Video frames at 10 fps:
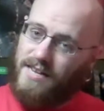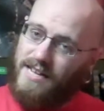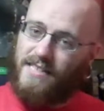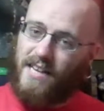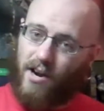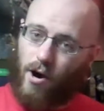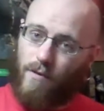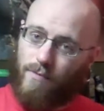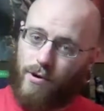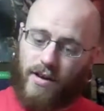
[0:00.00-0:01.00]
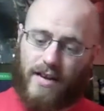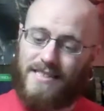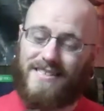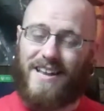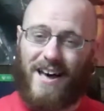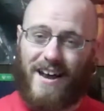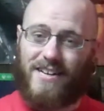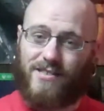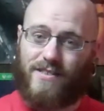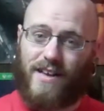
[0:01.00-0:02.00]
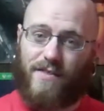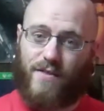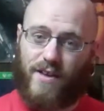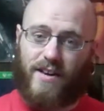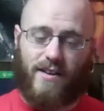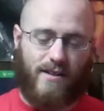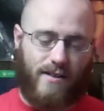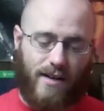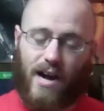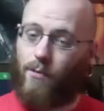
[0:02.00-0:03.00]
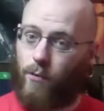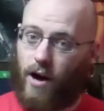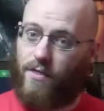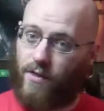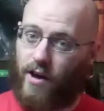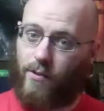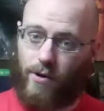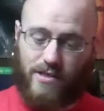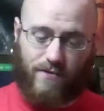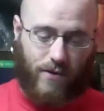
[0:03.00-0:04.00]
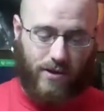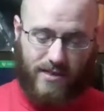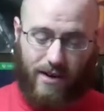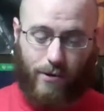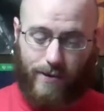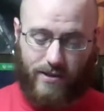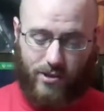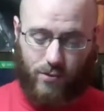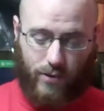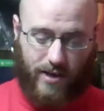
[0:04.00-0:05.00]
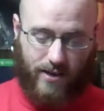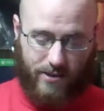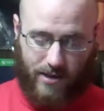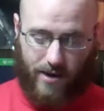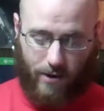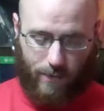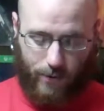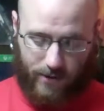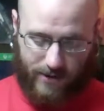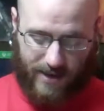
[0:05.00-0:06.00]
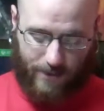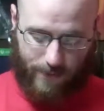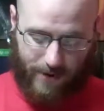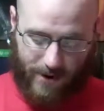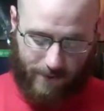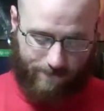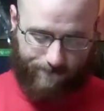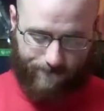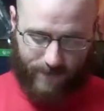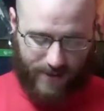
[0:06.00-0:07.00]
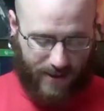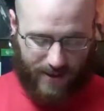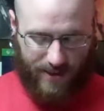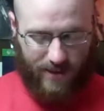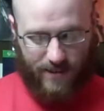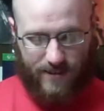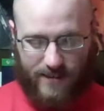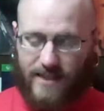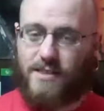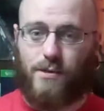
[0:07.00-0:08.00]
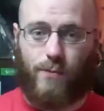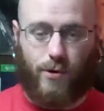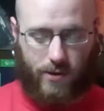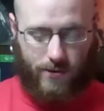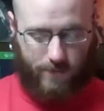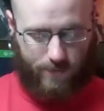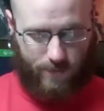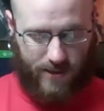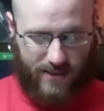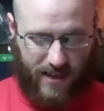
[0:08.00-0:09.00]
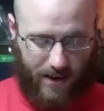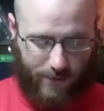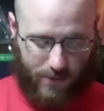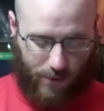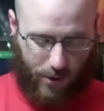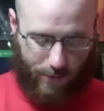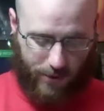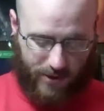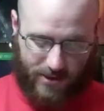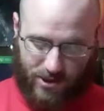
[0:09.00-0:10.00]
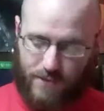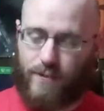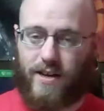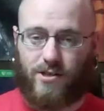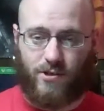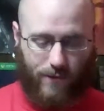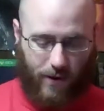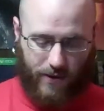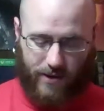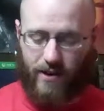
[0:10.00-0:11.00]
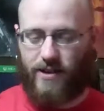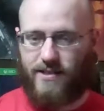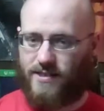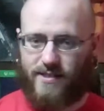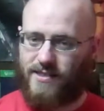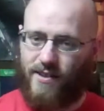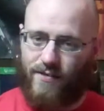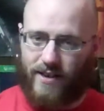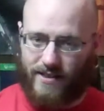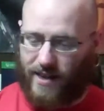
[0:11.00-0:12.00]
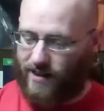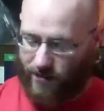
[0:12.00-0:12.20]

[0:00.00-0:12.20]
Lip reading: It's like an art book. It's not actually that thick. I thought it was at first. That would have been sweet, a giant art book like that. But no, that's the book. It's kind of a small book. It's just pictures of all the guns and stuff like that.